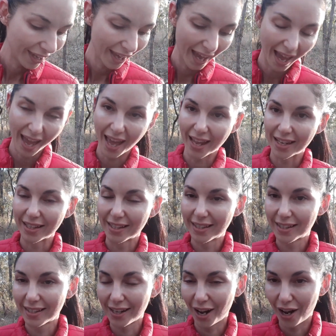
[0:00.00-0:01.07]
And
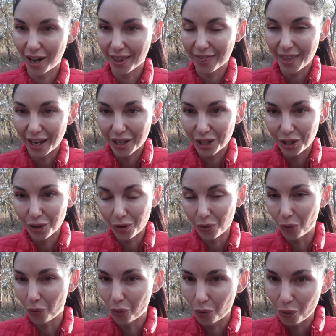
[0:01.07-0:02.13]
thank you
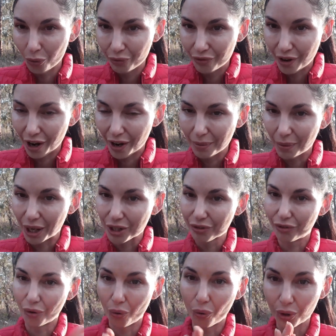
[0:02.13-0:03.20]
all very much
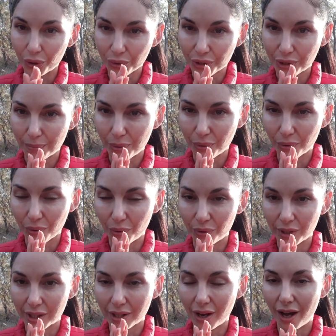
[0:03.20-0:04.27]
for all your support all
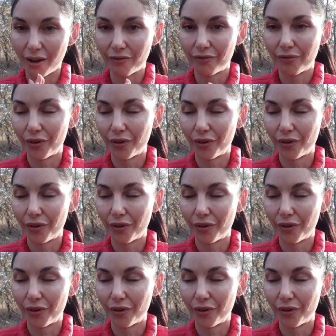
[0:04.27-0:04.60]
the time,